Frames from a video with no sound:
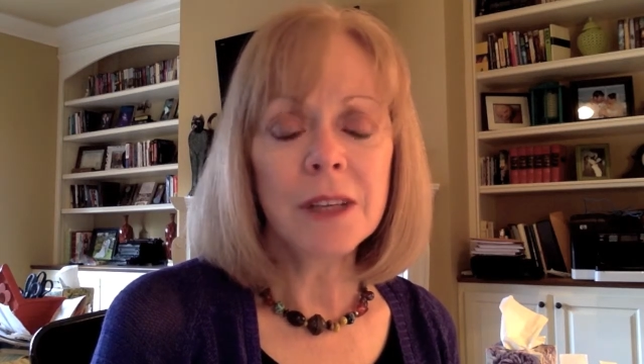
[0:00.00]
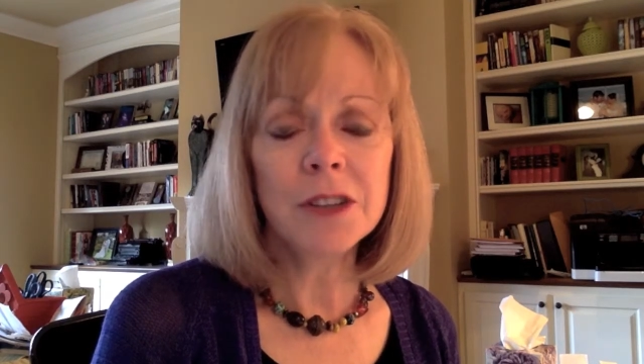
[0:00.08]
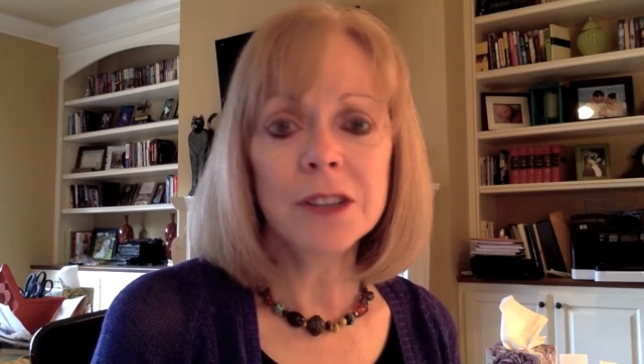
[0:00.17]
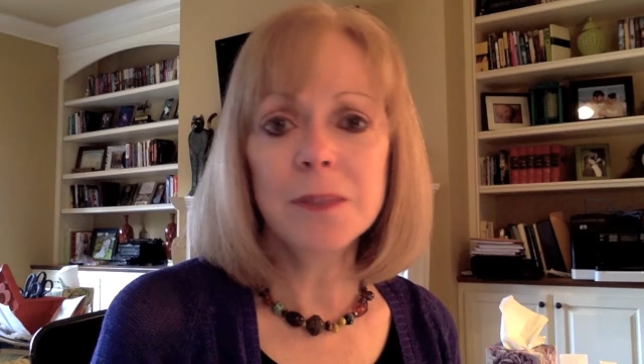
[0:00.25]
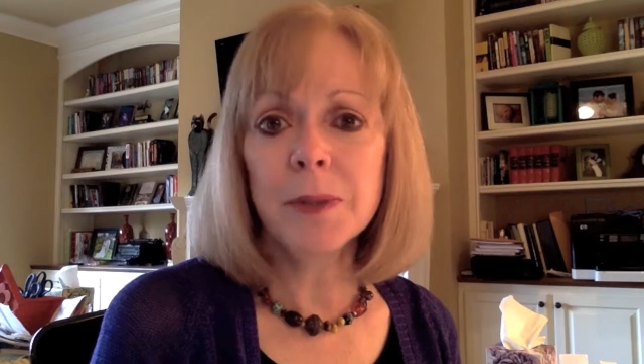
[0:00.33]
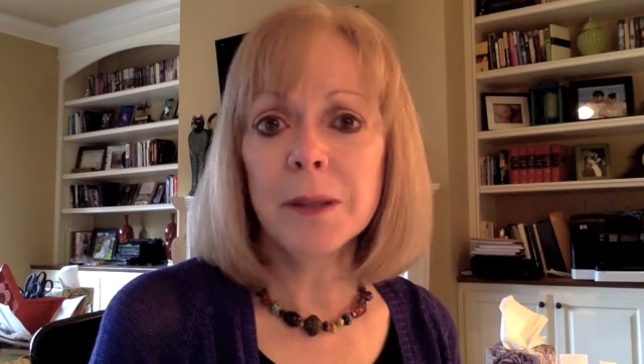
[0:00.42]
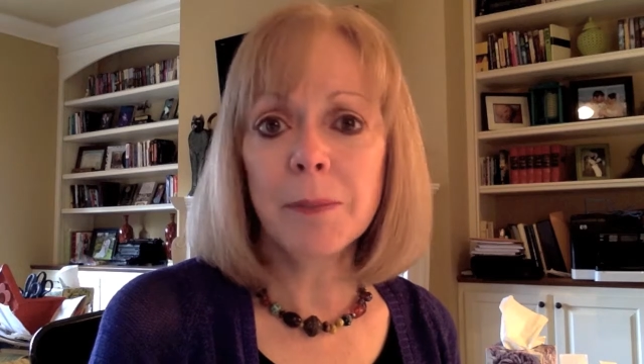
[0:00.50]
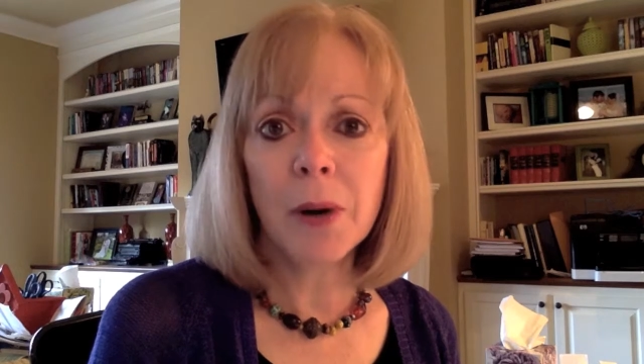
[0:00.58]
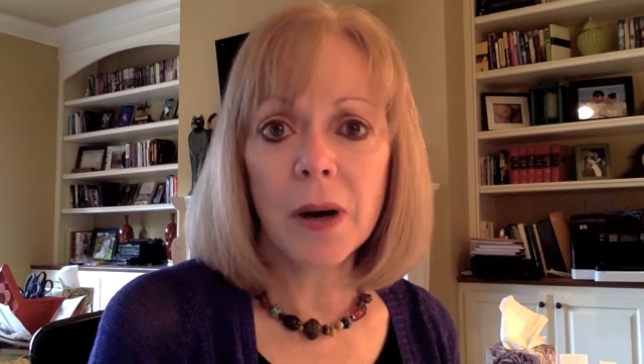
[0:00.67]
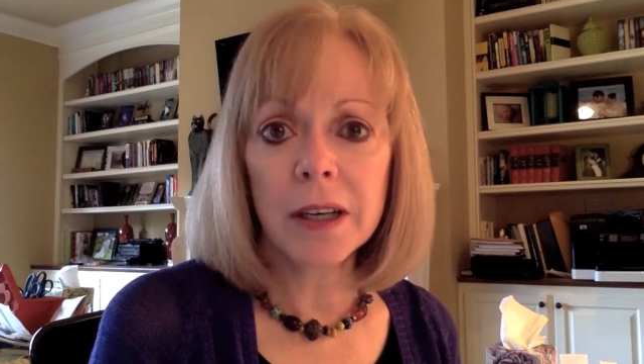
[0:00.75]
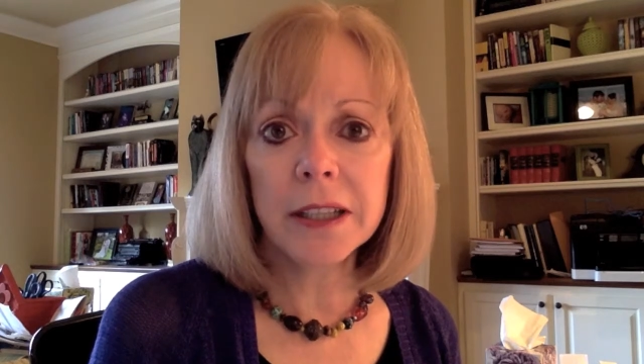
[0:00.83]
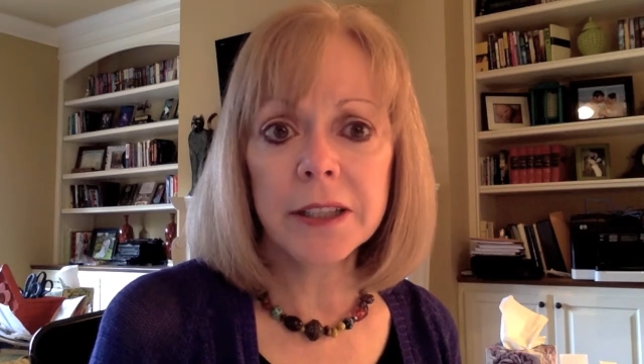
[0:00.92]
She's been a
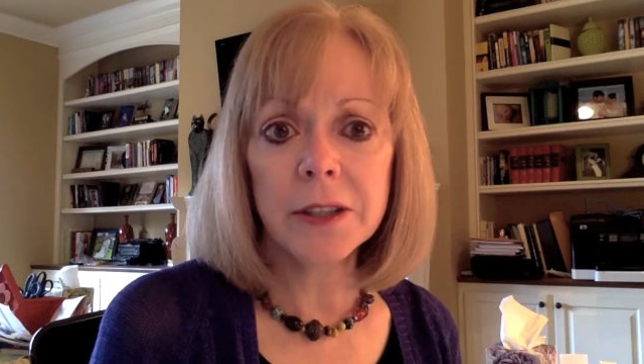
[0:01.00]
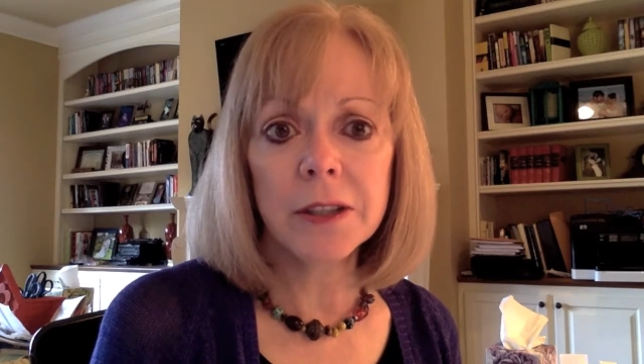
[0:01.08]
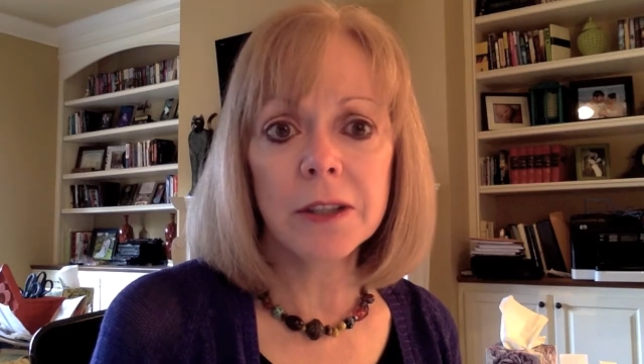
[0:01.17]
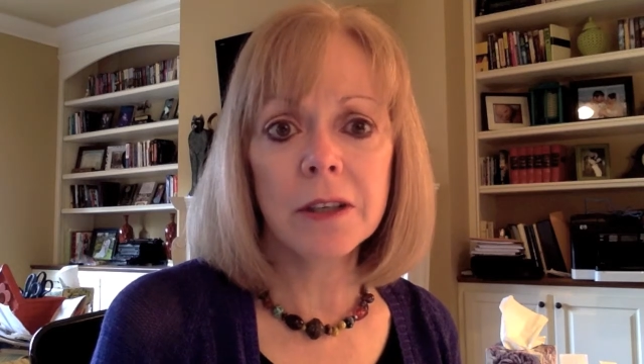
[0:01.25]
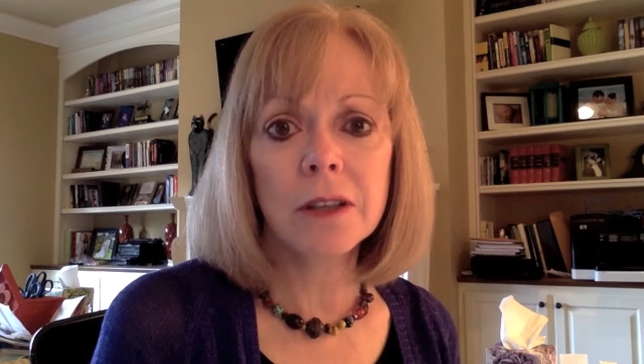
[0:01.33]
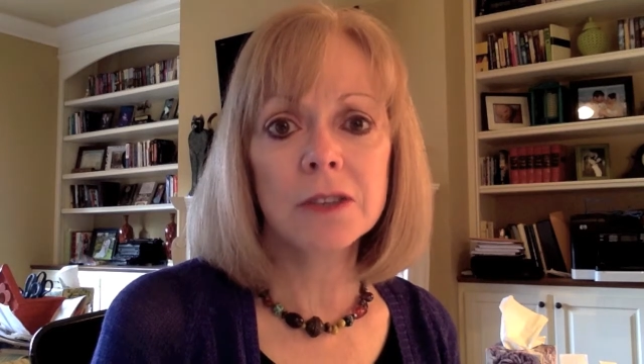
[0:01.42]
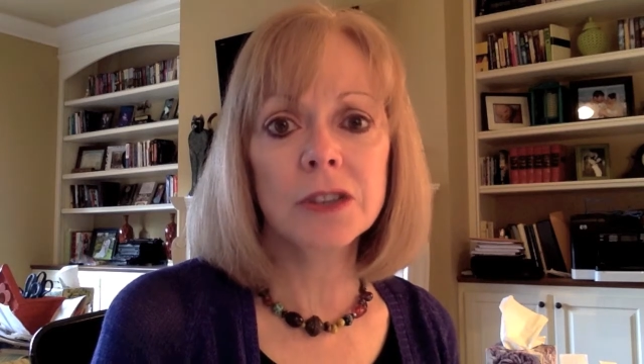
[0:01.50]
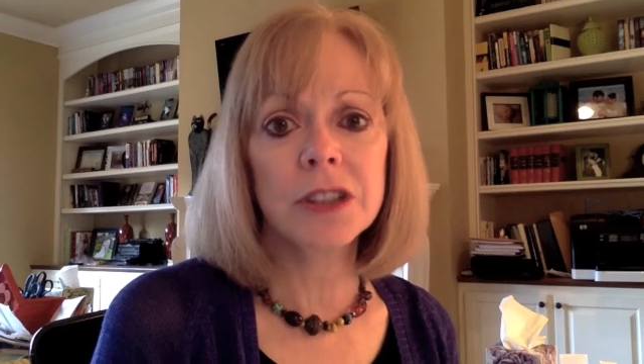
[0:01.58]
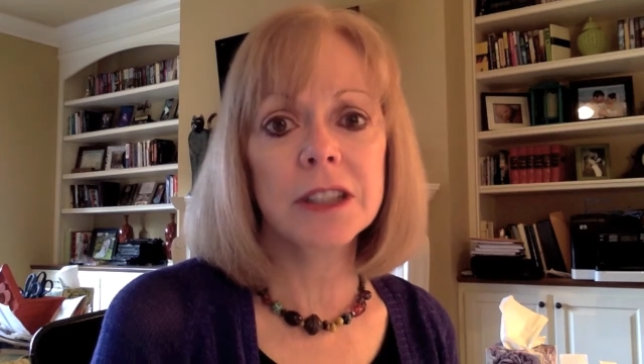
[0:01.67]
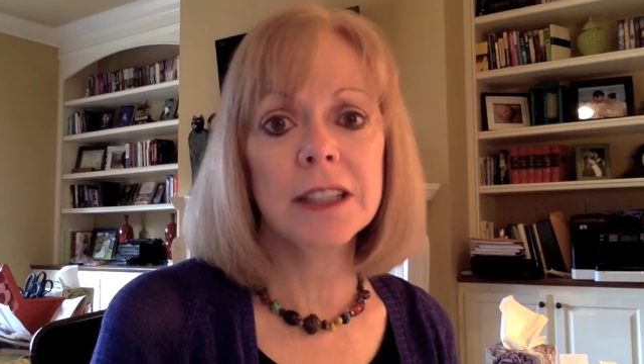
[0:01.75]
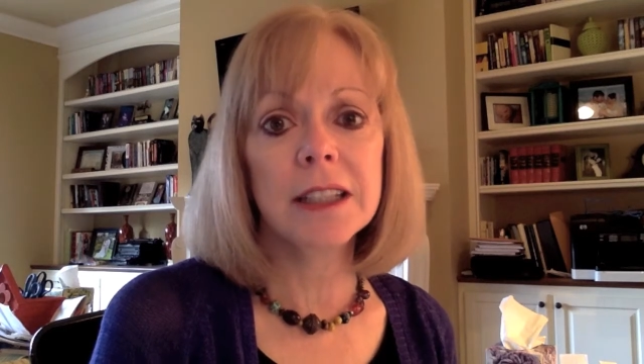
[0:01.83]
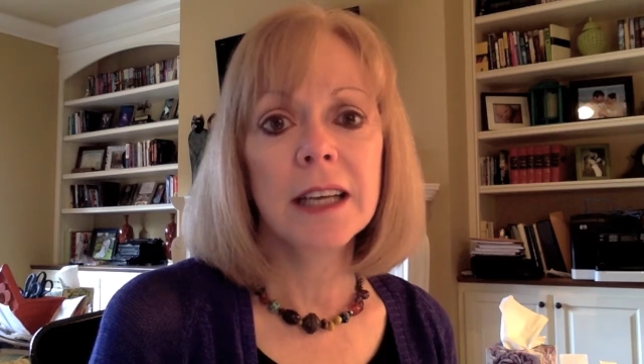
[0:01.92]
party girl.
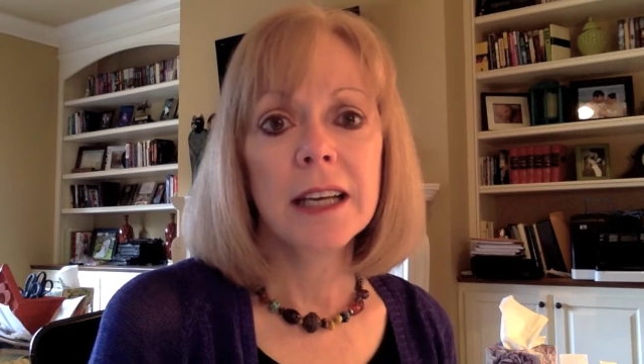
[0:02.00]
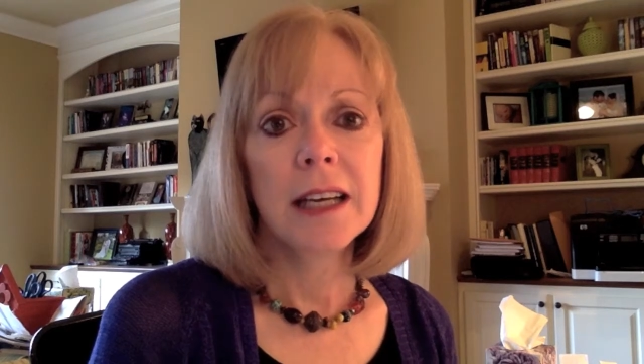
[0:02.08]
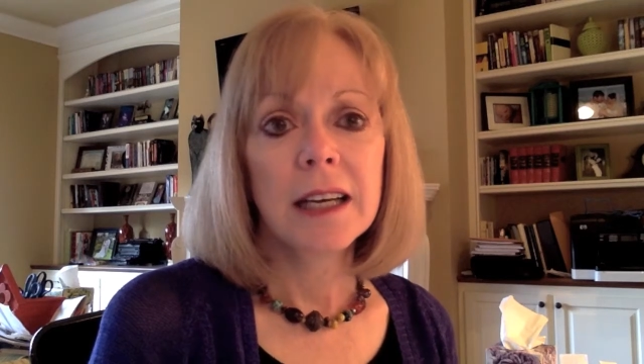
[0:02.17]
She